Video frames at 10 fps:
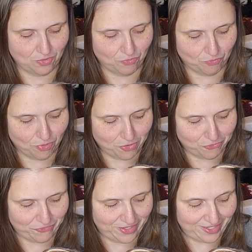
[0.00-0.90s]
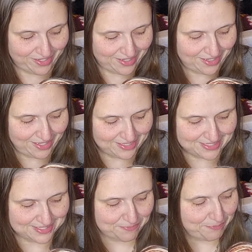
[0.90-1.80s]
roving.
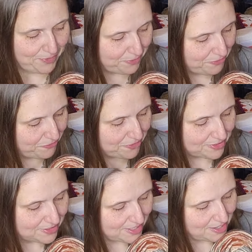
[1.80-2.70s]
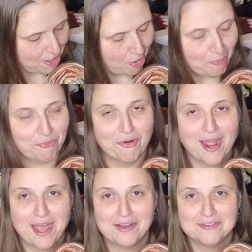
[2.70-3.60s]
It's beautiful
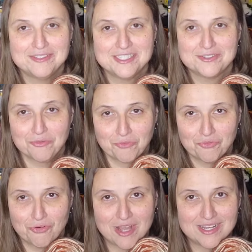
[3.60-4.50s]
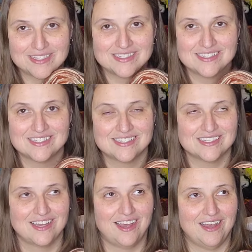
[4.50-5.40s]
browns, rusts.
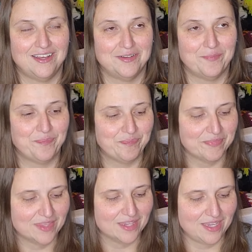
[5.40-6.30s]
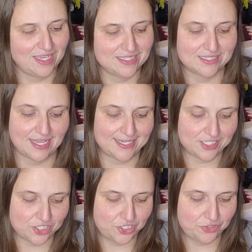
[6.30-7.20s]
Um, it's a
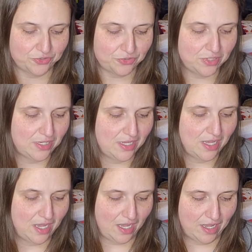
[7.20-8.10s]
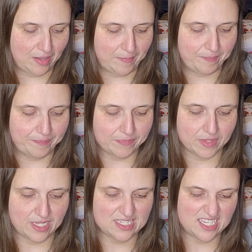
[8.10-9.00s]
size two. Um,
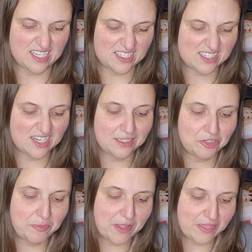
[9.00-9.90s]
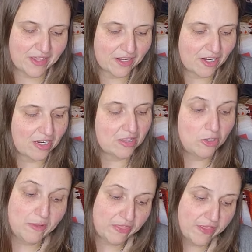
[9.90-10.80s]
it, it does get a little bit thicker, a
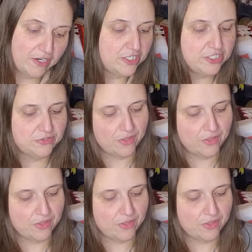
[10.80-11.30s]
little bit thinner too,